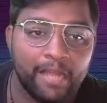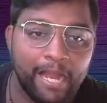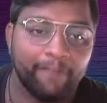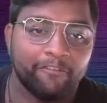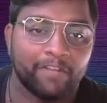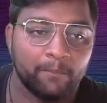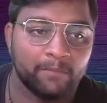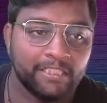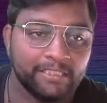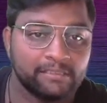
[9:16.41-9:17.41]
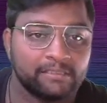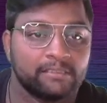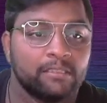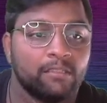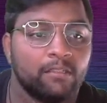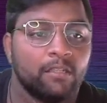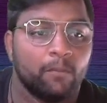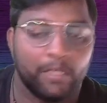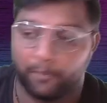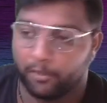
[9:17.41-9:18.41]
And from this
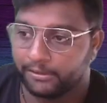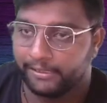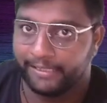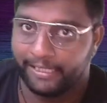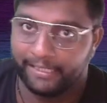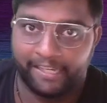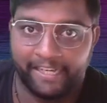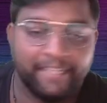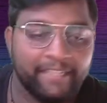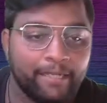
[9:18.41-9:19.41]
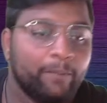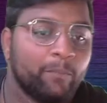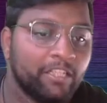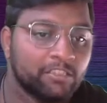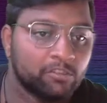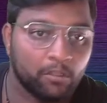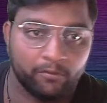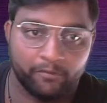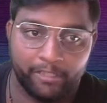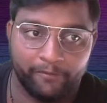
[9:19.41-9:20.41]
pre-processing and training, and based
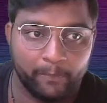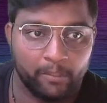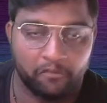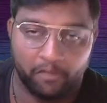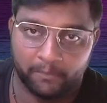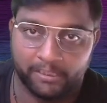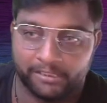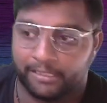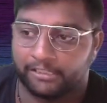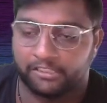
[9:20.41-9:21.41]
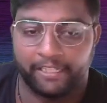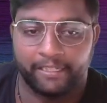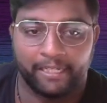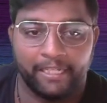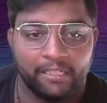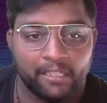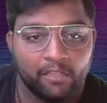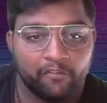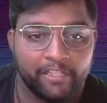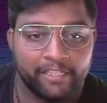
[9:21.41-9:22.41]
on when we perform this clustering, right,
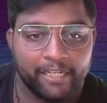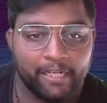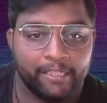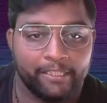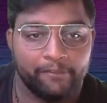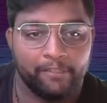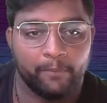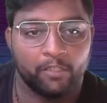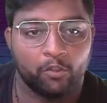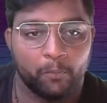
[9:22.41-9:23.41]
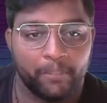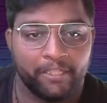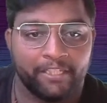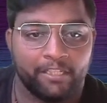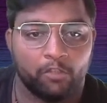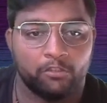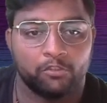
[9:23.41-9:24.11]
we will be grouping it out.